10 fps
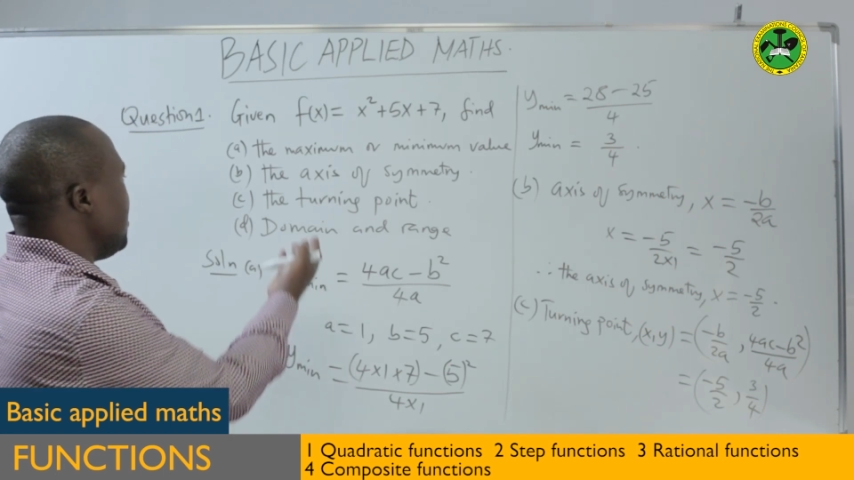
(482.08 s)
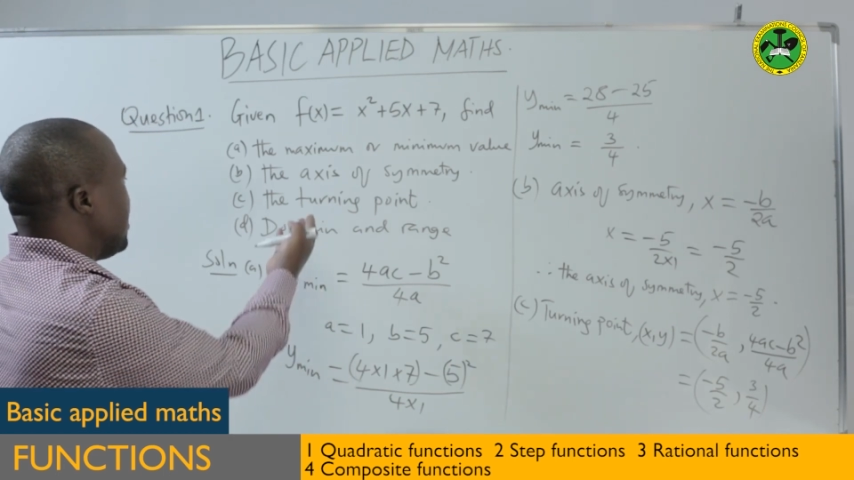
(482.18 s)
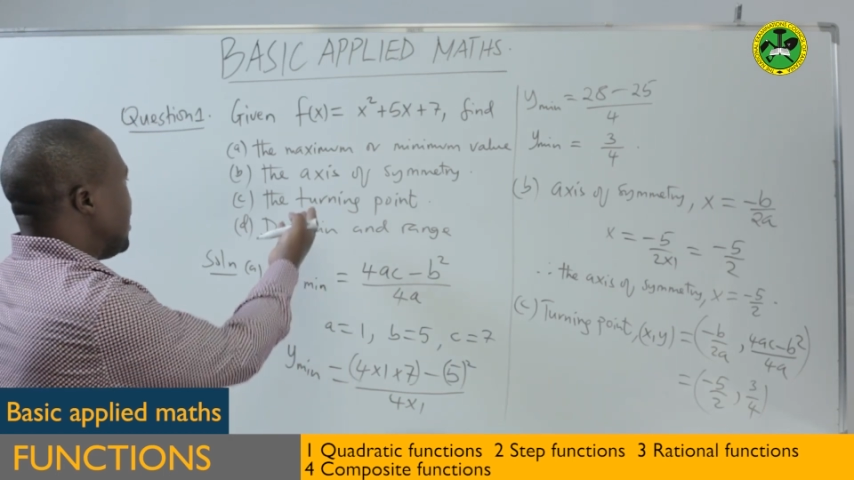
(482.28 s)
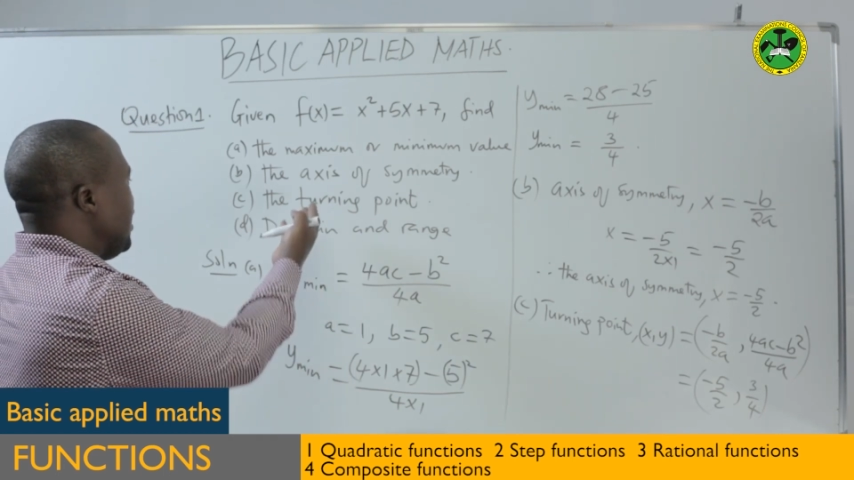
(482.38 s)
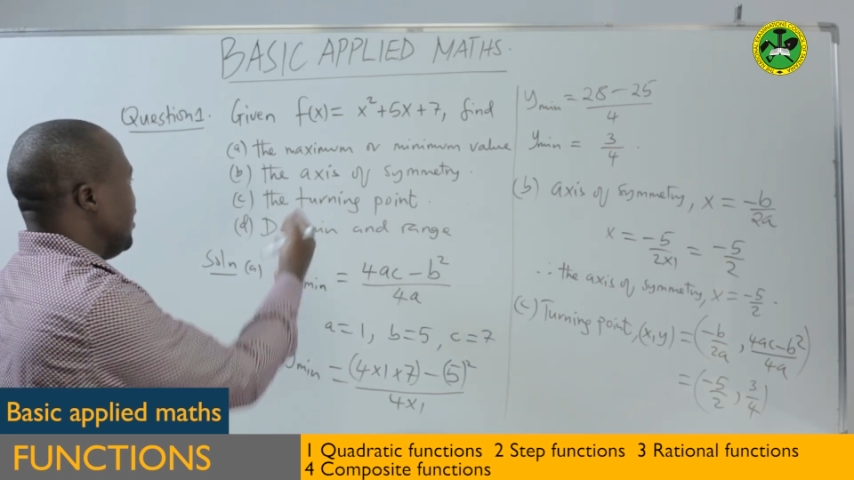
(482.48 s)

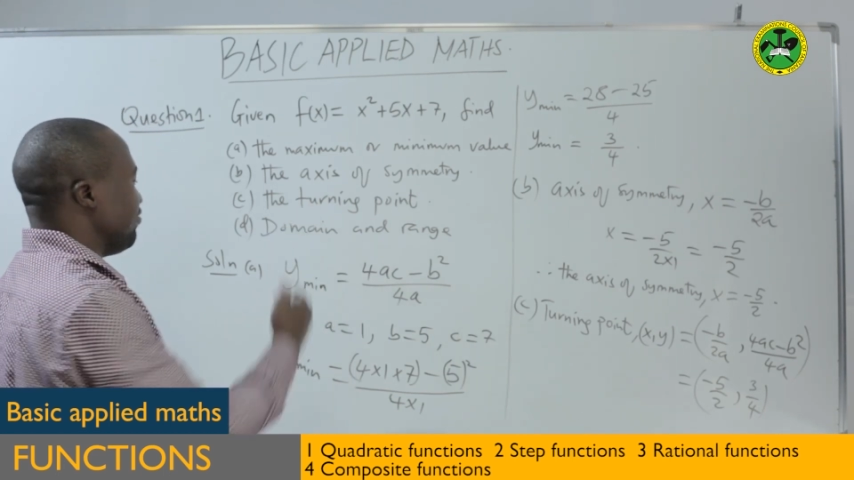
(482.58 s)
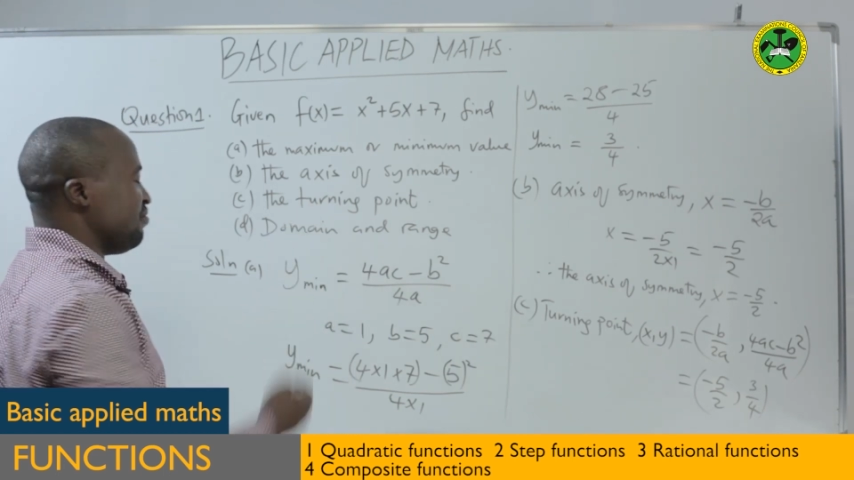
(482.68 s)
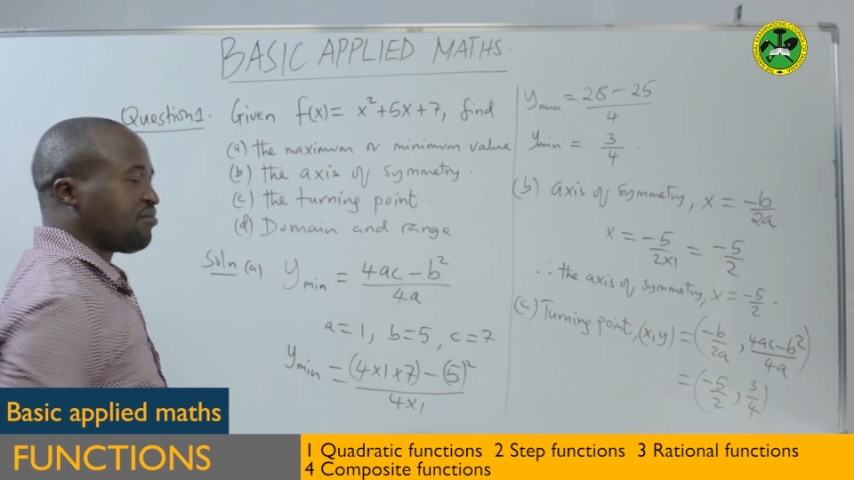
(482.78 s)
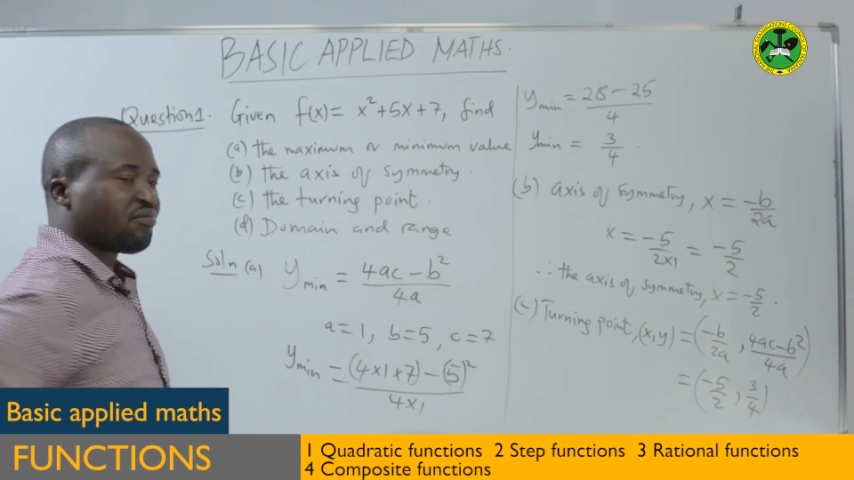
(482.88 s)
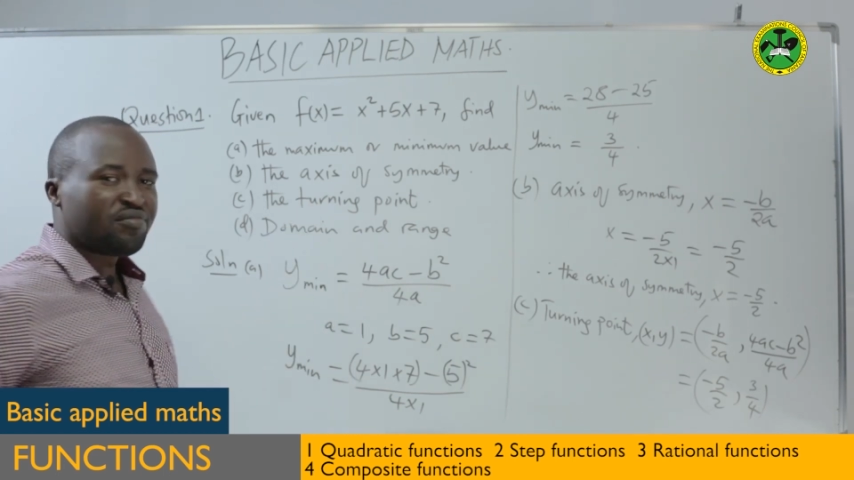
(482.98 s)
C.
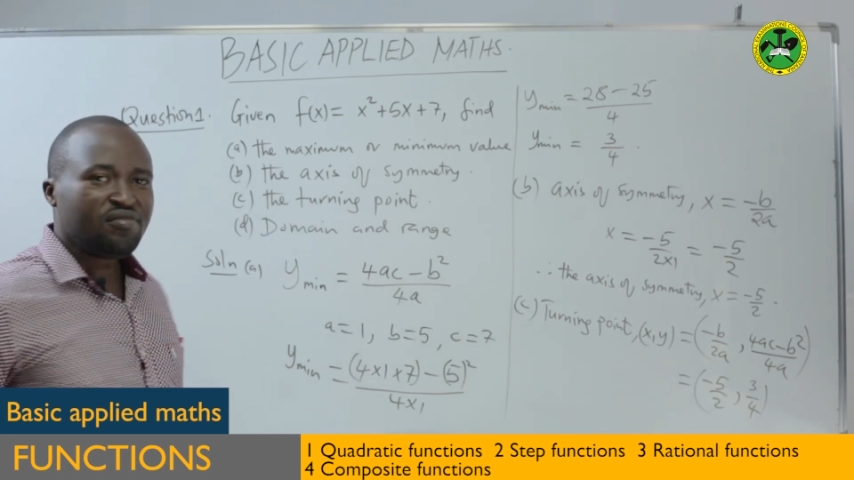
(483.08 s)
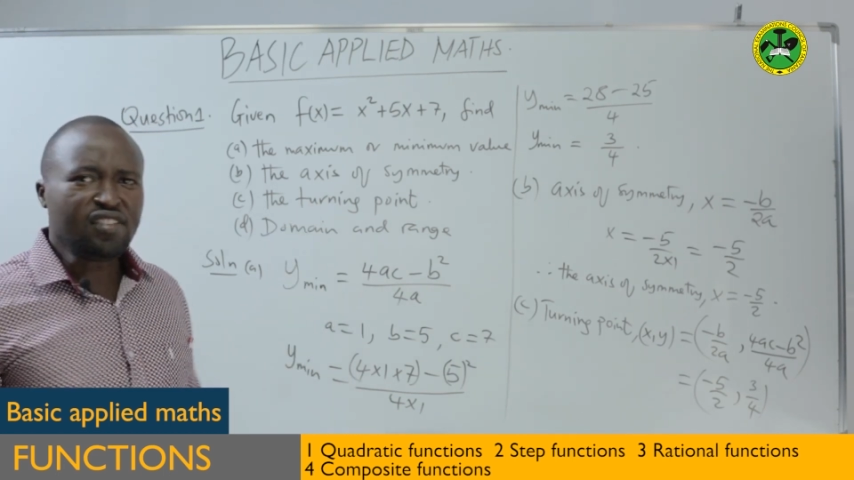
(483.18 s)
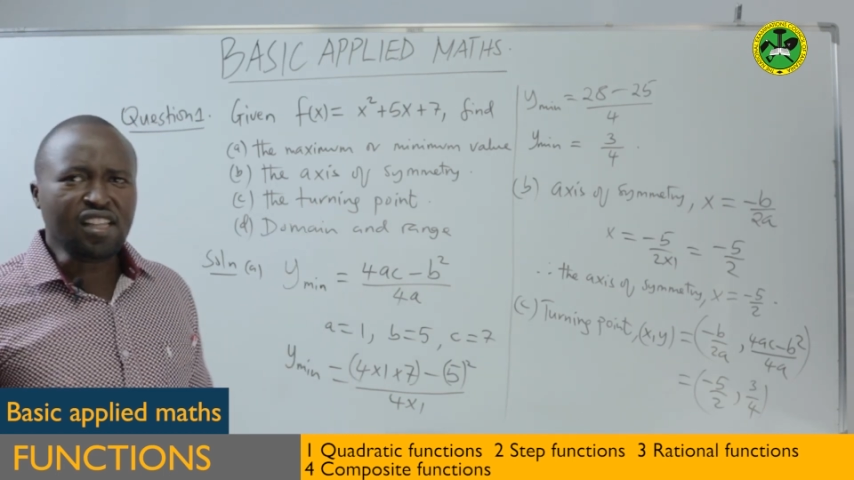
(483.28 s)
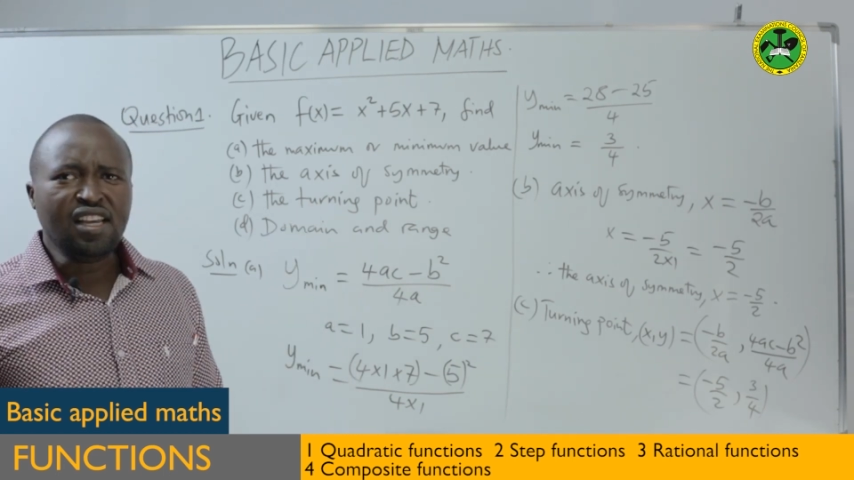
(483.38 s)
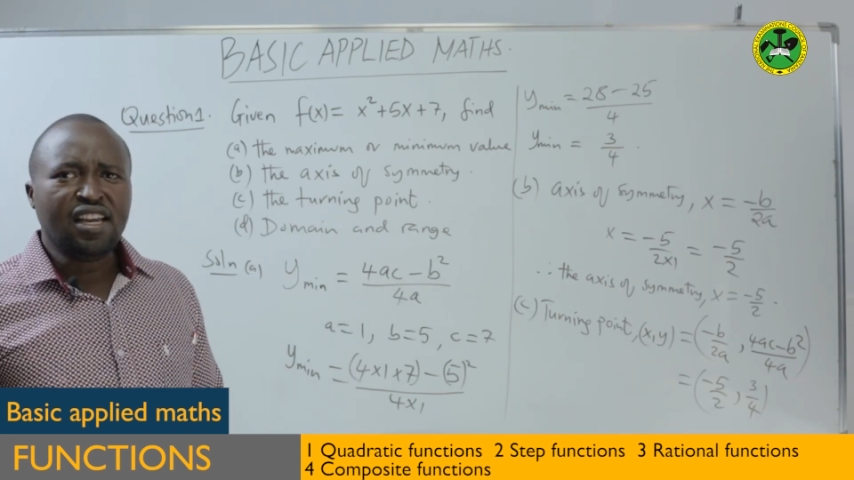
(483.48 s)

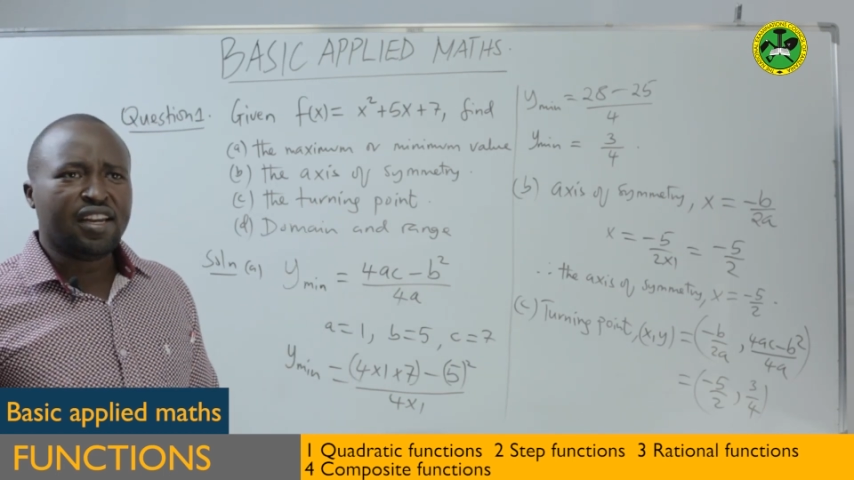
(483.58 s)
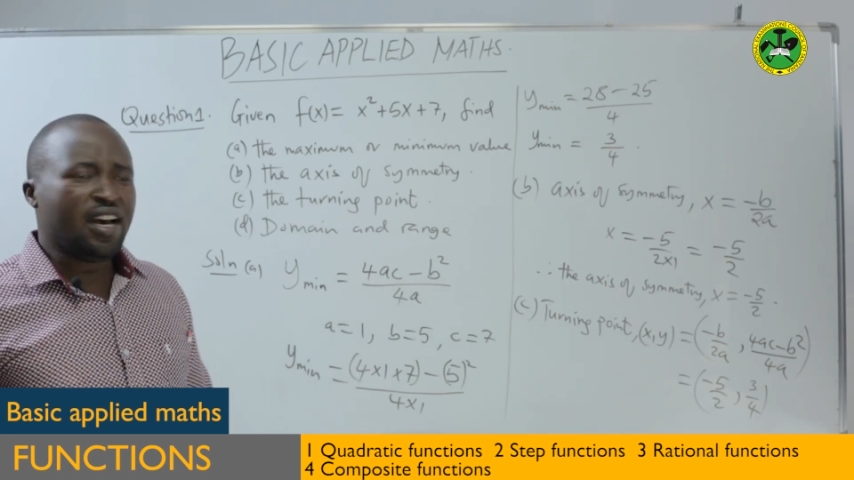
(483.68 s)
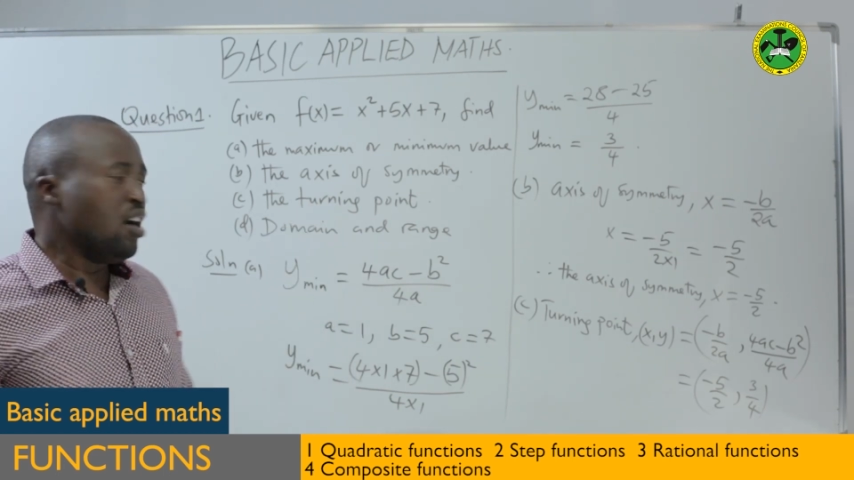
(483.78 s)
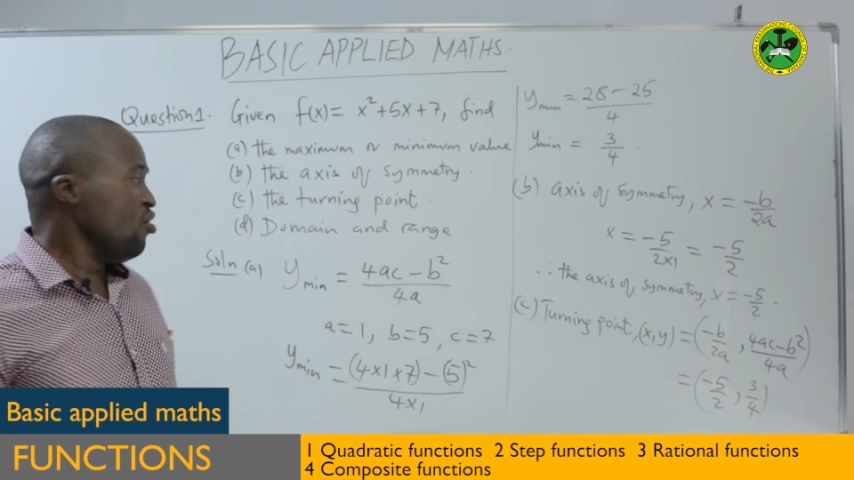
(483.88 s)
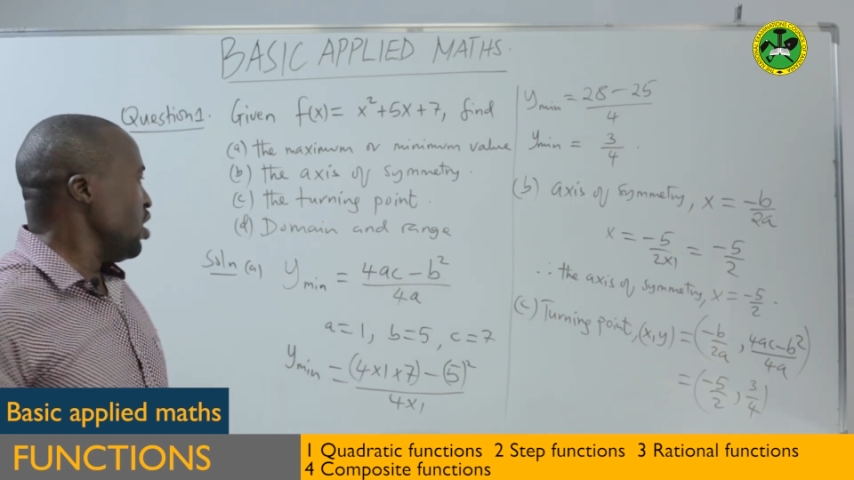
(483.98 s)

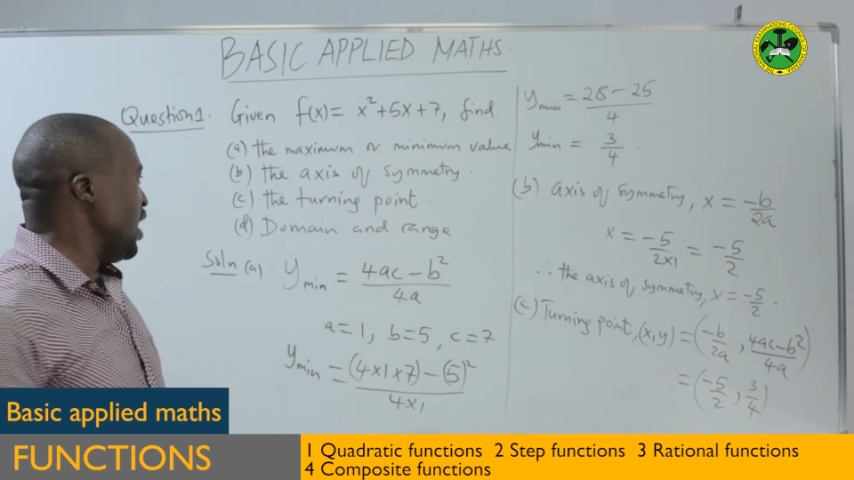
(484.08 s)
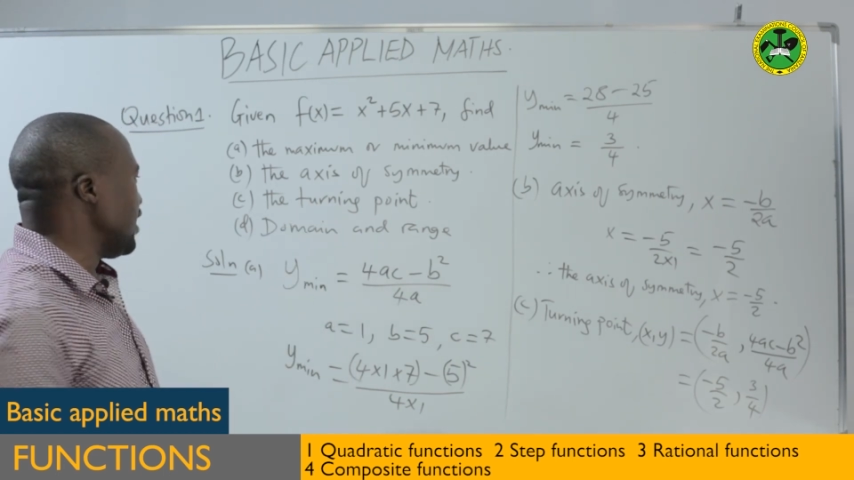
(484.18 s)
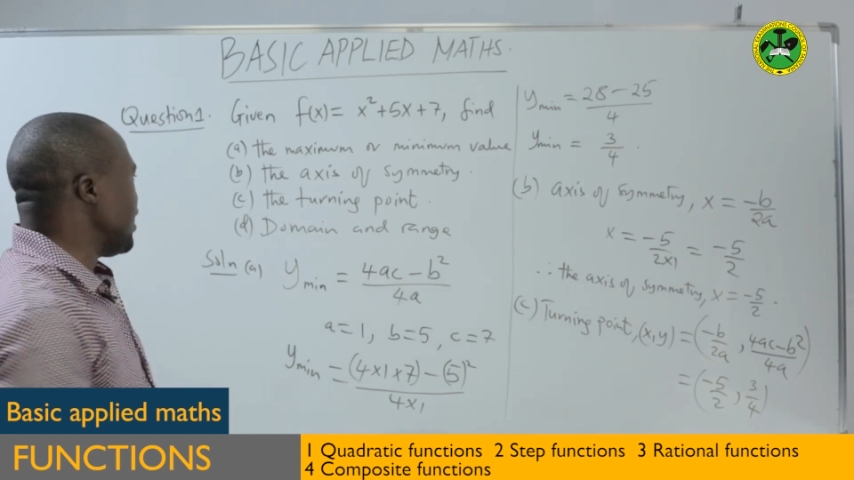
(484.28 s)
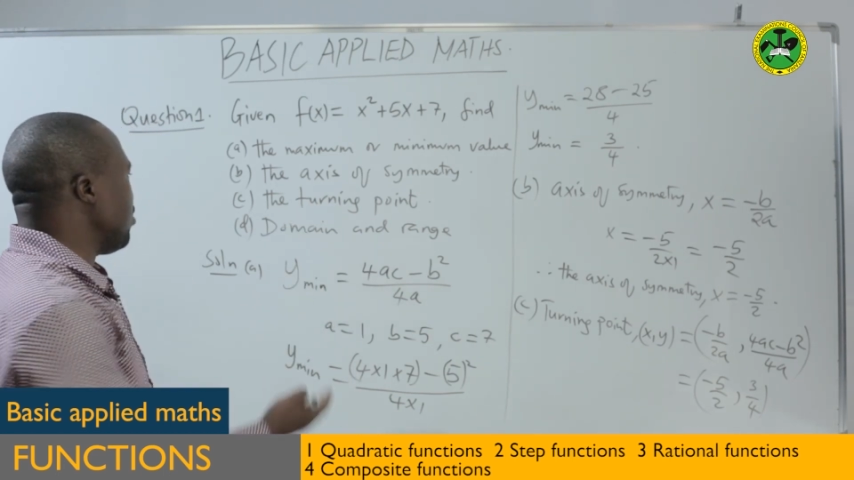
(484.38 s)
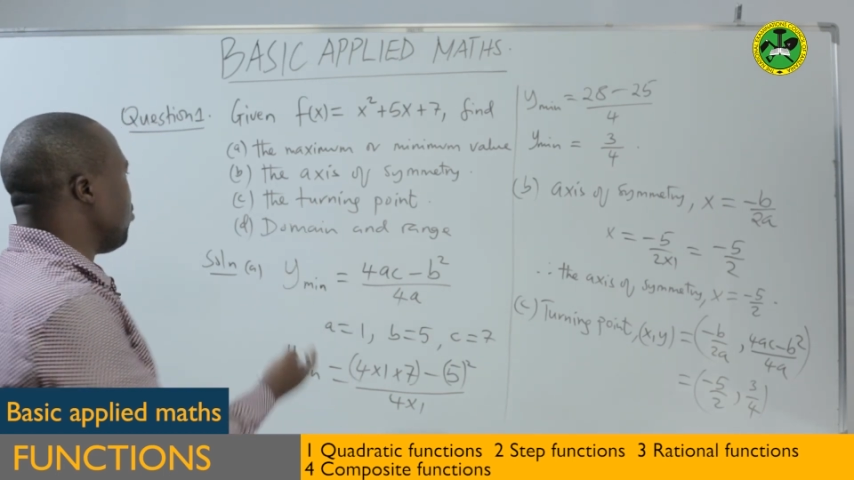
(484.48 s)
Now we are
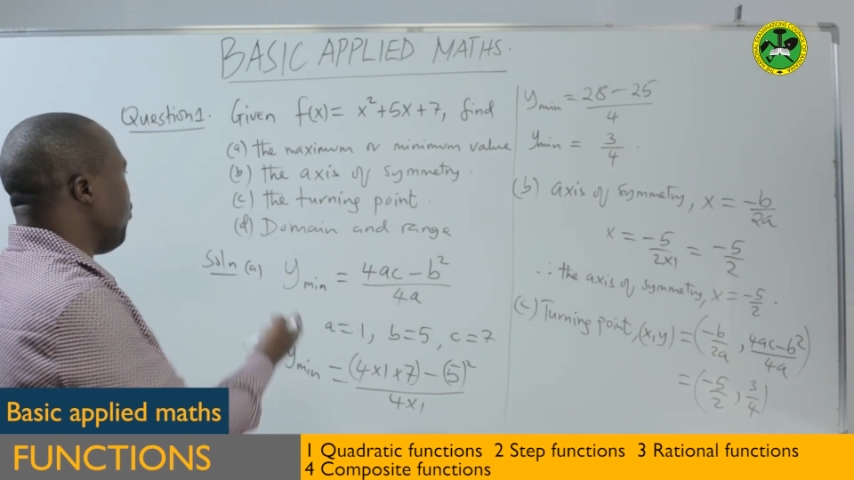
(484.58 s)
asked